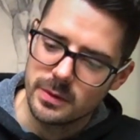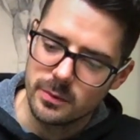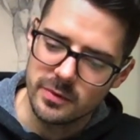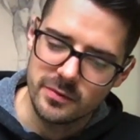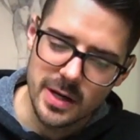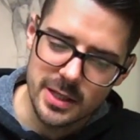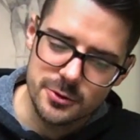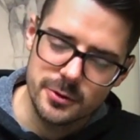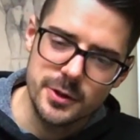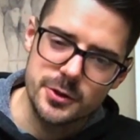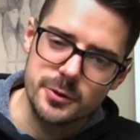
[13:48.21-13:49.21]
We've got
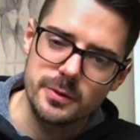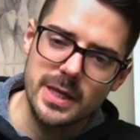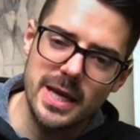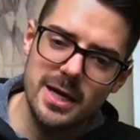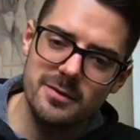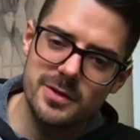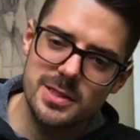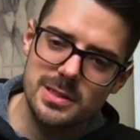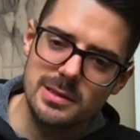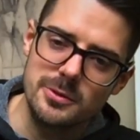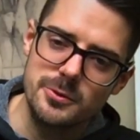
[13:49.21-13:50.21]
traditional
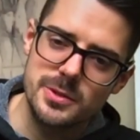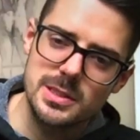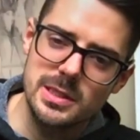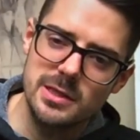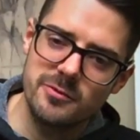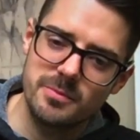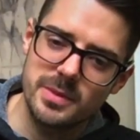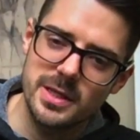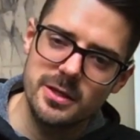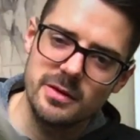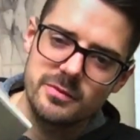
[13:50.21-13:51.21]
canvas, loose leaf, but
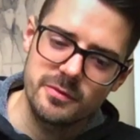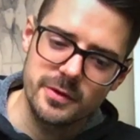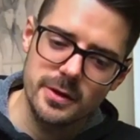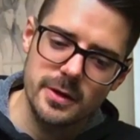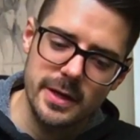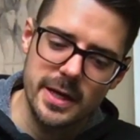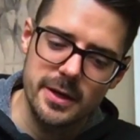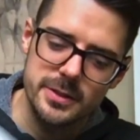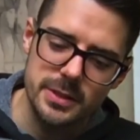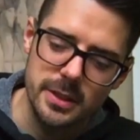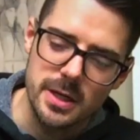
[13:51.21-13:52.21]
then you have to figure out how
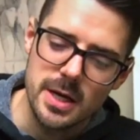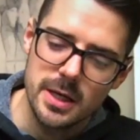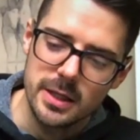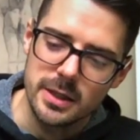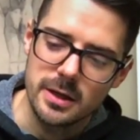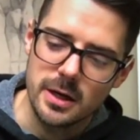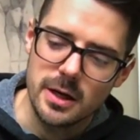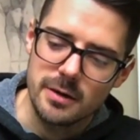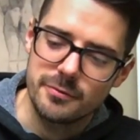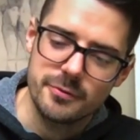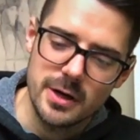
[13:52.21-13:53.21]

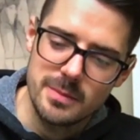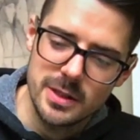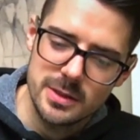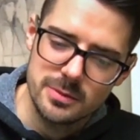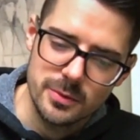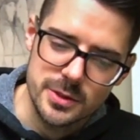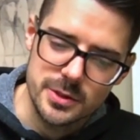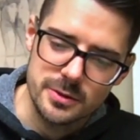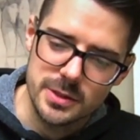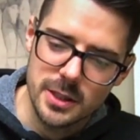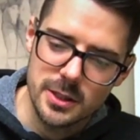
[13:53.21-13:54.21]
to frame it once you're
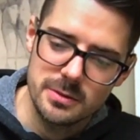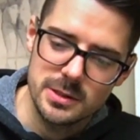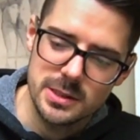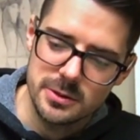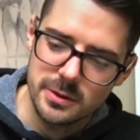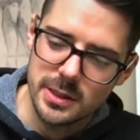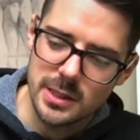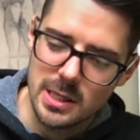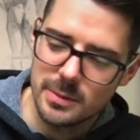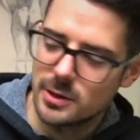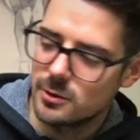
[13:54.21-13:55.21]
done. Still
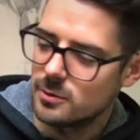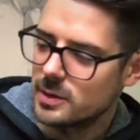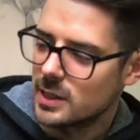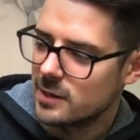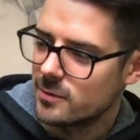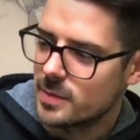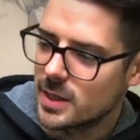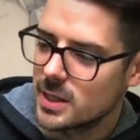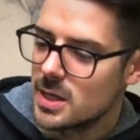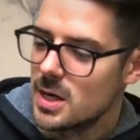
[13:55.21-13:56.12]
economical, but kind of a pain.